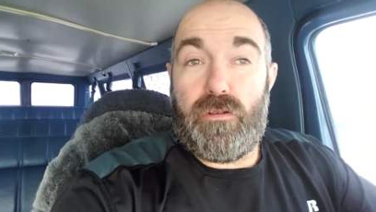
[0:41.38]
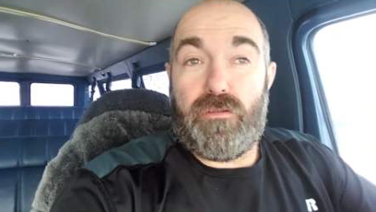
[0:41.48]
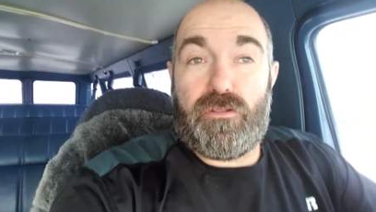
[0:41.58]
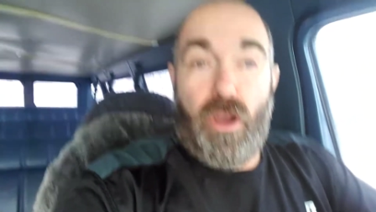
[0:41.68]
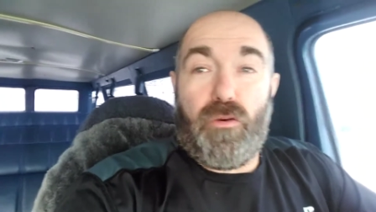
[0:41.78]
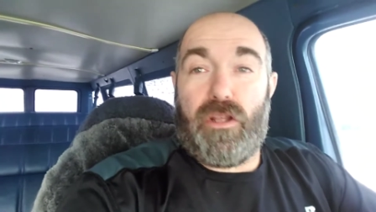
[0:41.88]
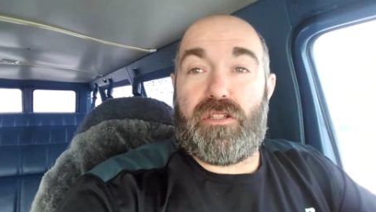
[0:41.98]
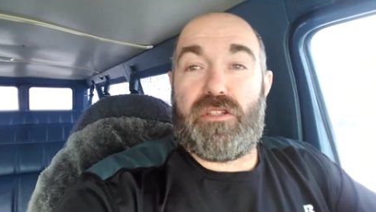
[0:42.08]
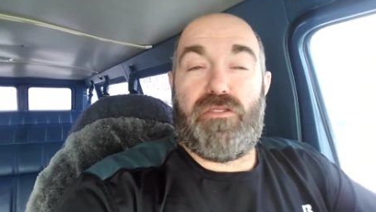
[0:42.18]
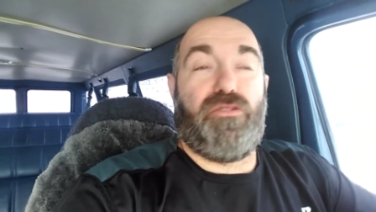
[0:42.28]

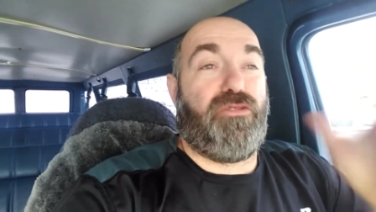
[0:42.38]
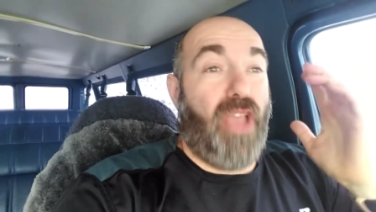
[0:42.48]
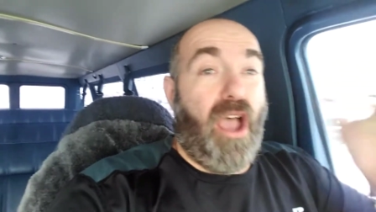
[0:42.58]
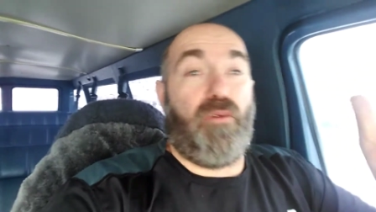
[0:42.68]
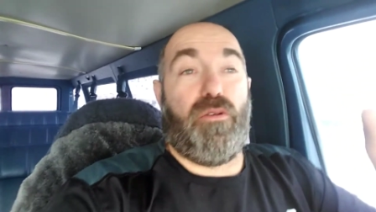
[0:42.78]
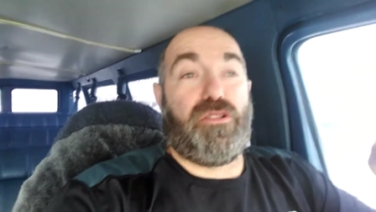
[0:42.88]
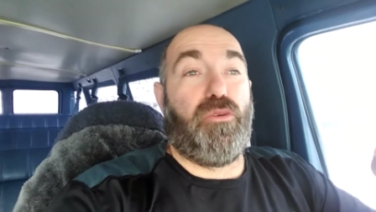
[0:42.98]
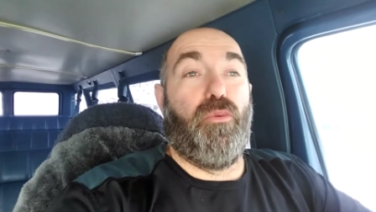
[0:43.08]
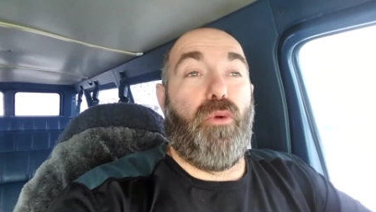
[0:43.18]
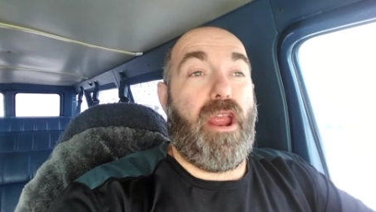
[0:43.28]
Doughnuts. That was
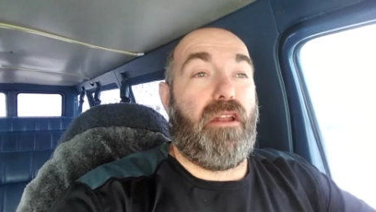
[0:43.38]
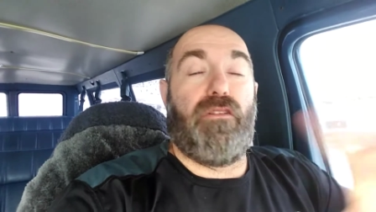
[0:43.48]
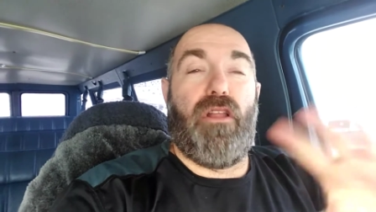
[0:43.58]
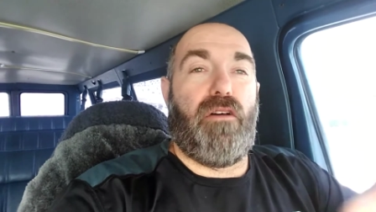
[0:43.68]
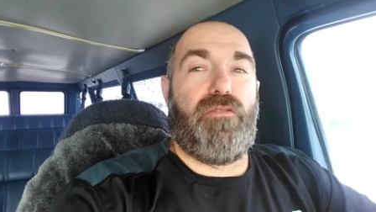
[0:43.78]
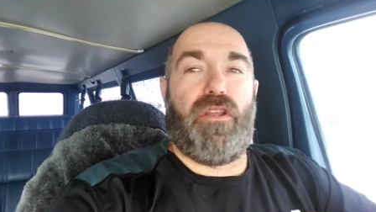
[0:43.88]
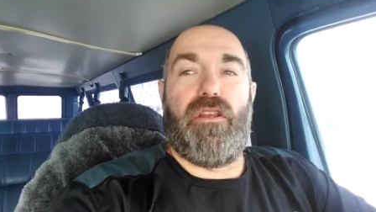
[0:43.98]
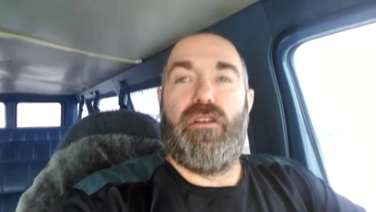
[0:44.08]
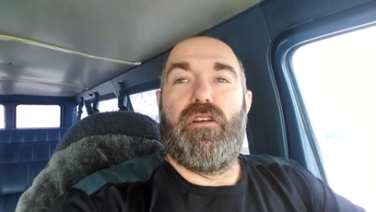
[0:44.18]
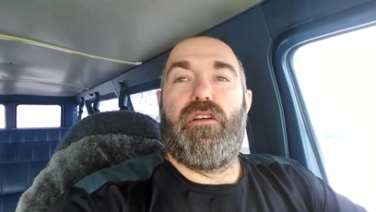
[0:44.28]
great. Loved it.
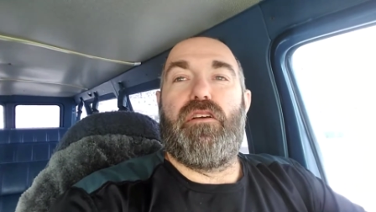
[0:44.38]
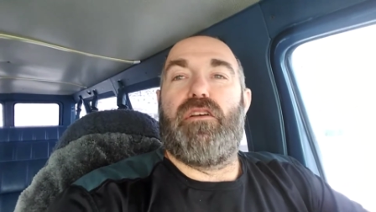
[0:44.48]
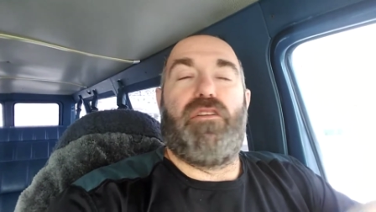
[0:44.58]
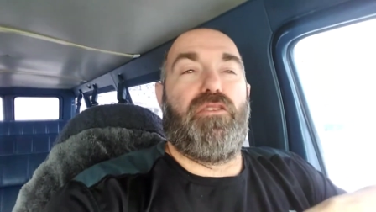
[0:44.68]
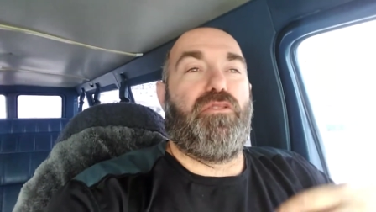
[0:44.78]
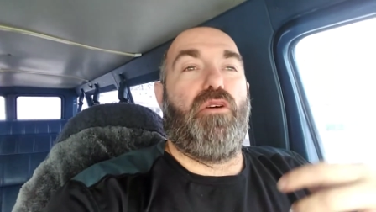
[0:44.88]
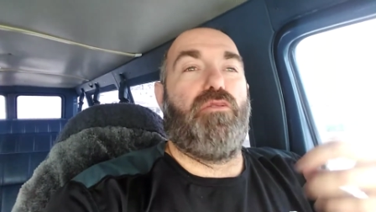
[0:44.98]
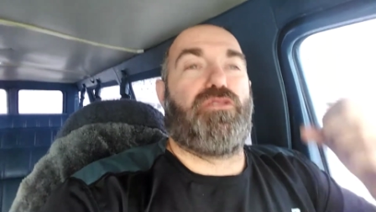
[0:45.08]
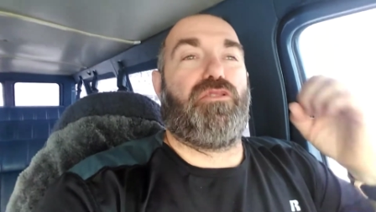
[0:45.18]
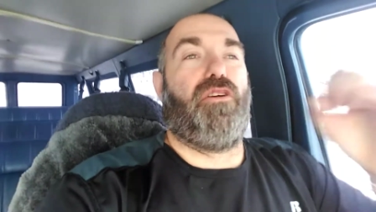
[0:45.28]
The
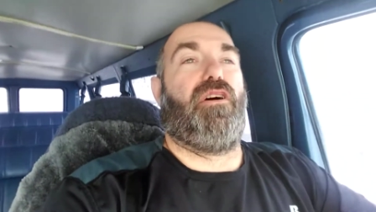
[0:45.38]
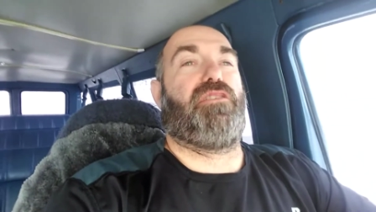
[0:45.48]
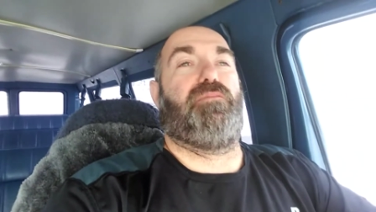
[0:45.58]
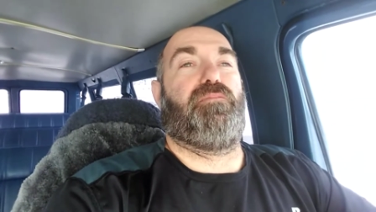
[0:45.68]
donuts are awesome.